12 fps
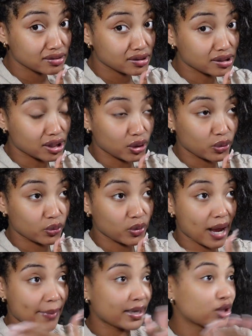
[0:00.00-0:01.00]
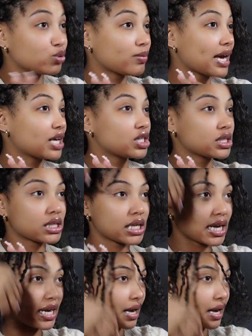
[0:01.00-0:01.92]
So I might do my edges tonight.